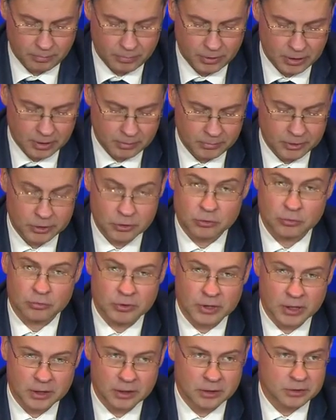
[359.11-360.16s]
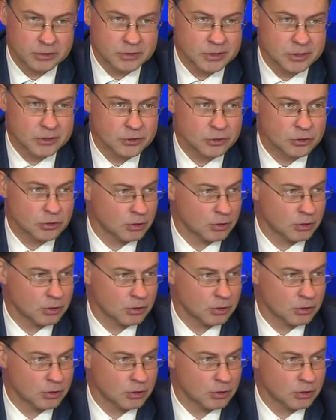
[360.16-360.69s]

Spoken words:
Parliament to tackle this